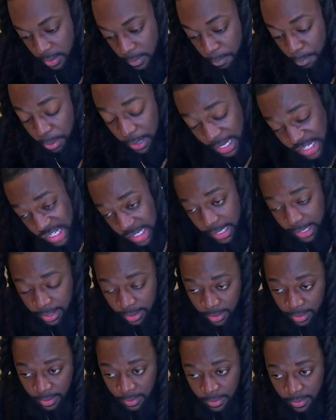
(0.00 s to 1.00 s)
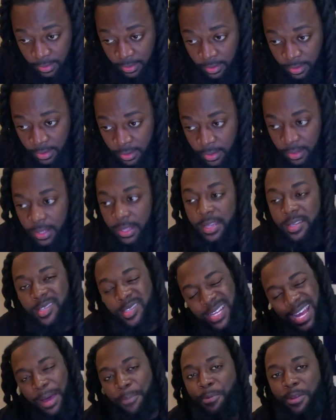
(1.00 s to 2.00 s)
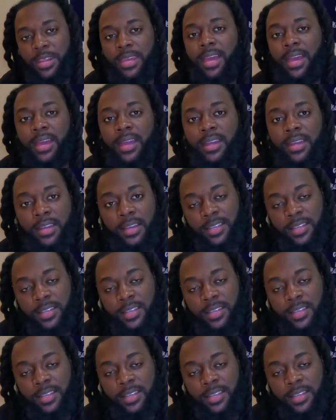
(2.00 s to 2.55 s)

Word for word: budgeting. It's top of the year.